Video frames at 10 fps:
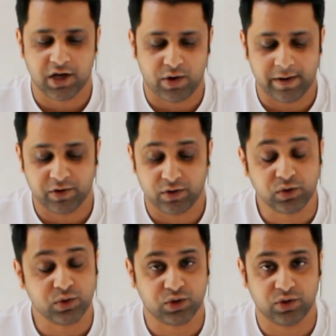Now I'm going
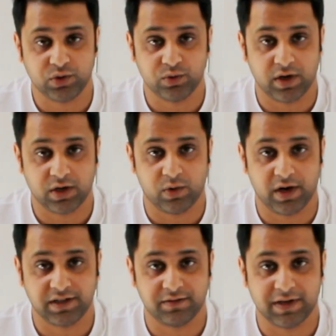to show you a
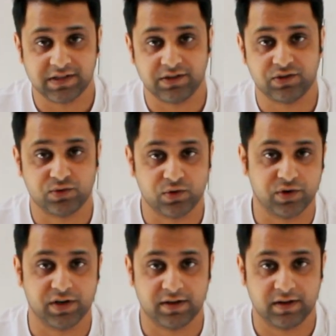quite amazing
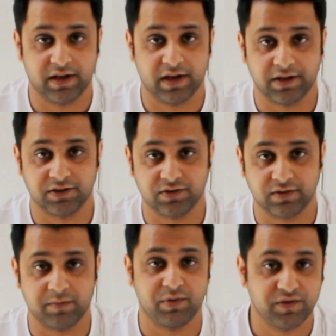tutorial, and
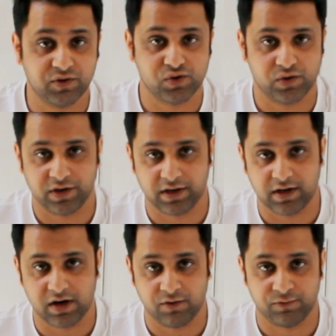a brief tutorial
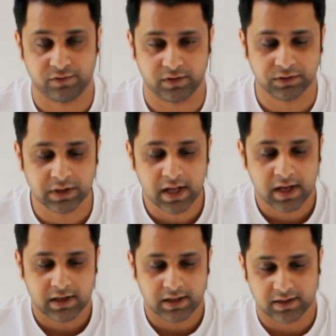of
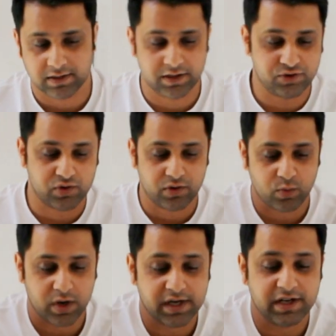the drone
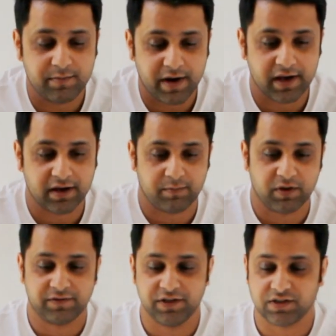what I did buy a couple
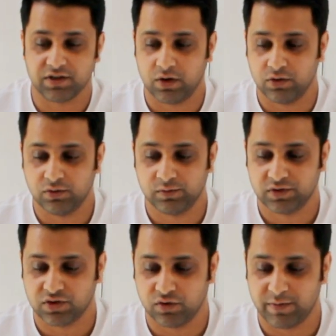of days ago.
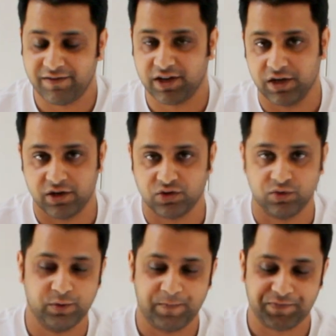So Mavic Air
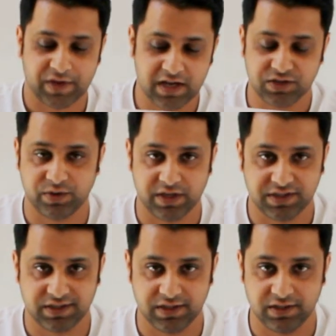2, as you can
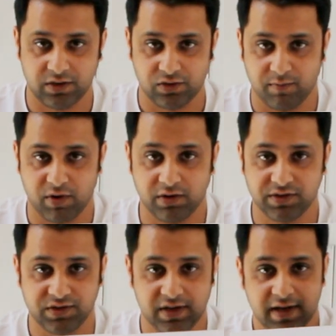see on the
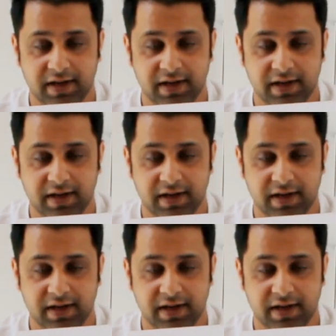box,